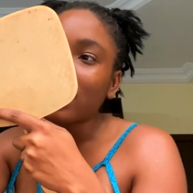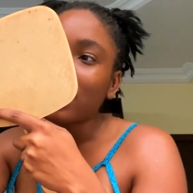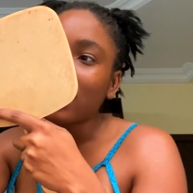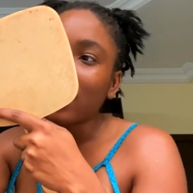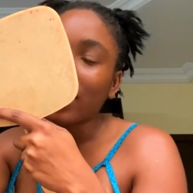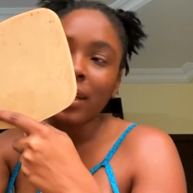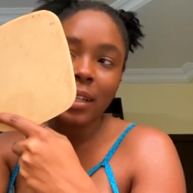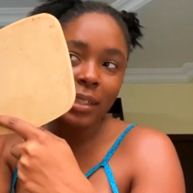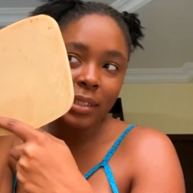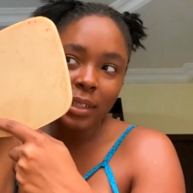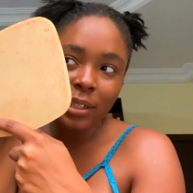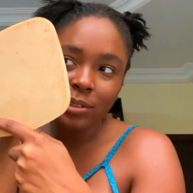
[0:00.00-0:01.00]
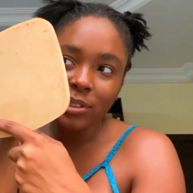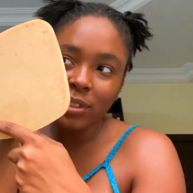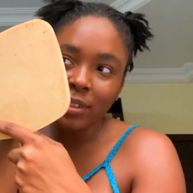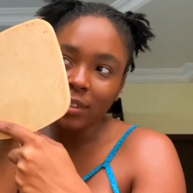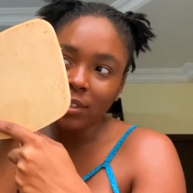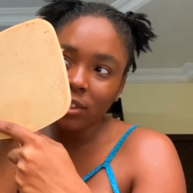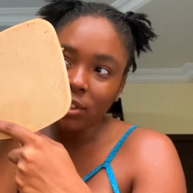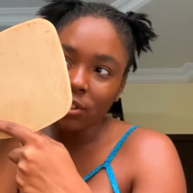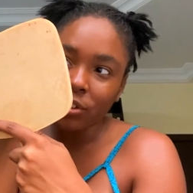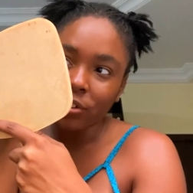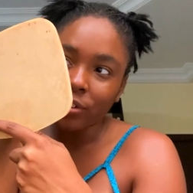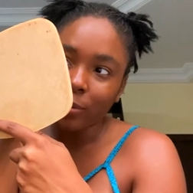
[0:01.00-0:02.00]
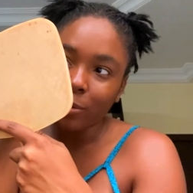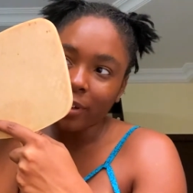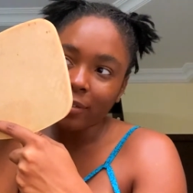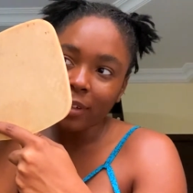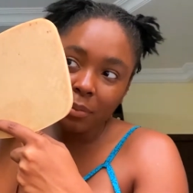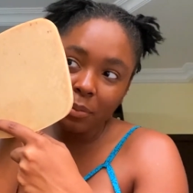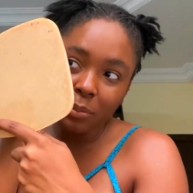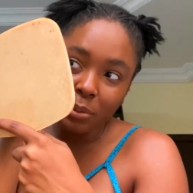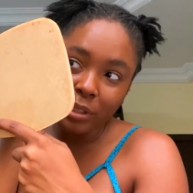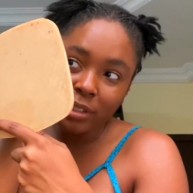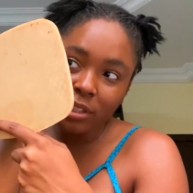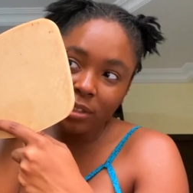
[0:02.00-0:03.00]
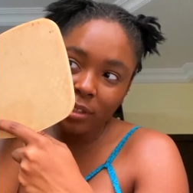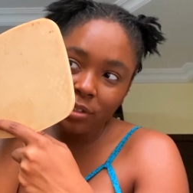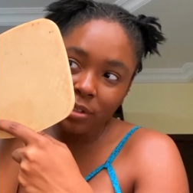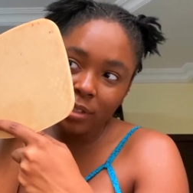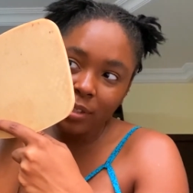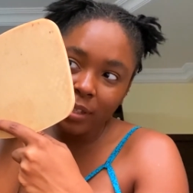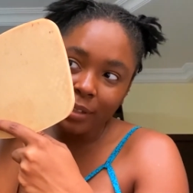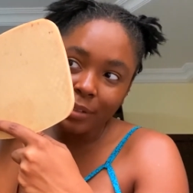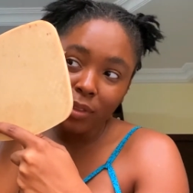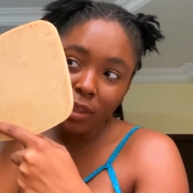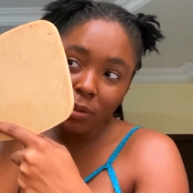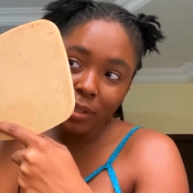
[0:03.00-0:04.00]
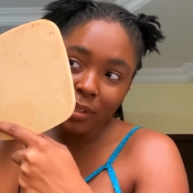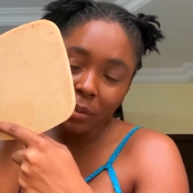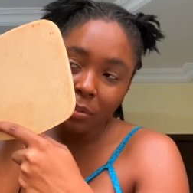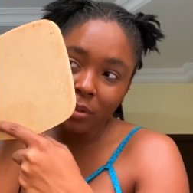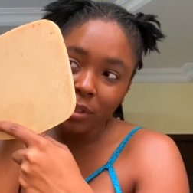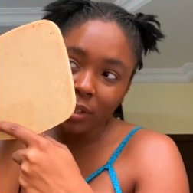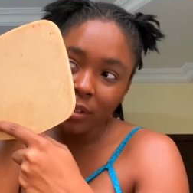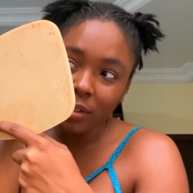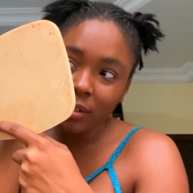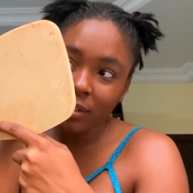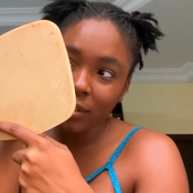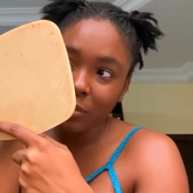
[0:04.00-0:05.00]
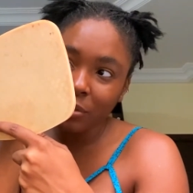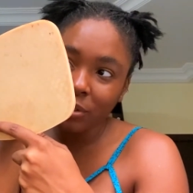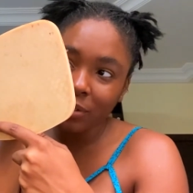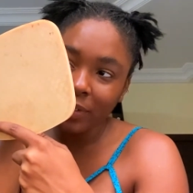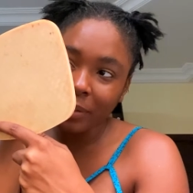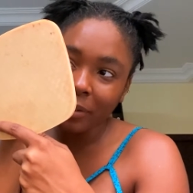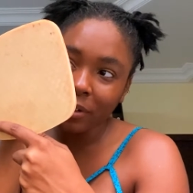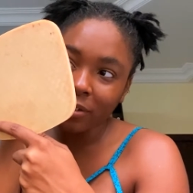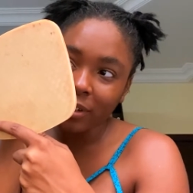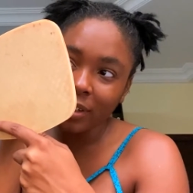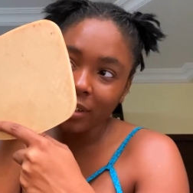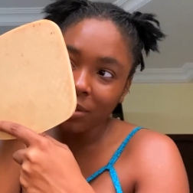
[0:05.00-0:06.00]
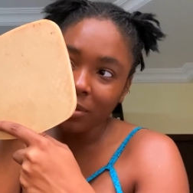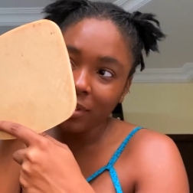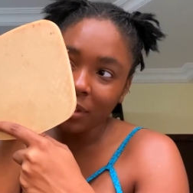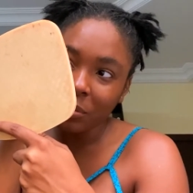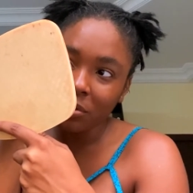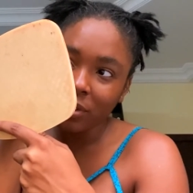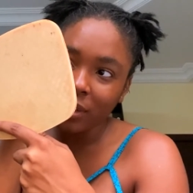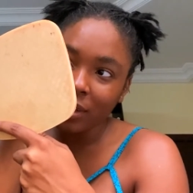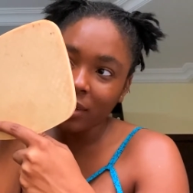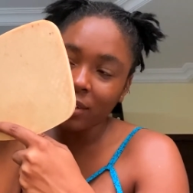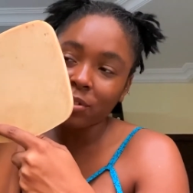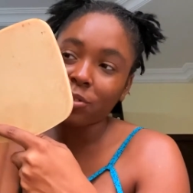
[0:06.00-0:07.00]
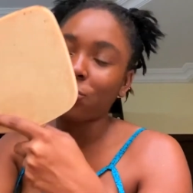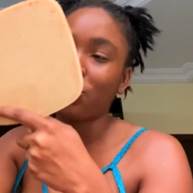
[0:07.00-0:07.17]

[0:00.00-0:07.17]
Jada and how she's a cheater and whatever. But she literally said they were separated. Both of them agreed that they were separated. They did not know